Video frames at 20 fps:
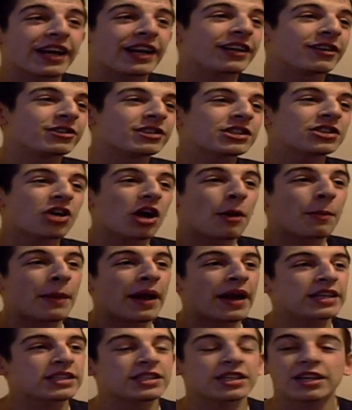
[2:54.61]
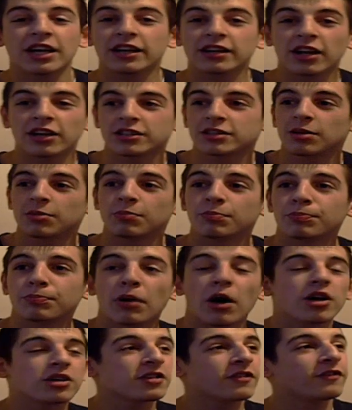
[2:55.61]
And it was so amazing. You had like some
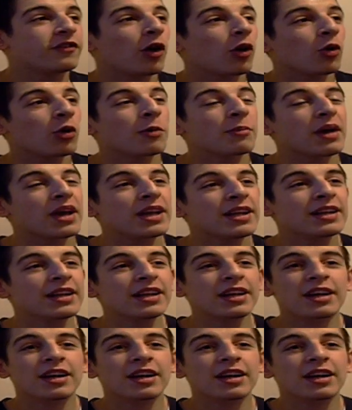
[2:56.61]
person following me.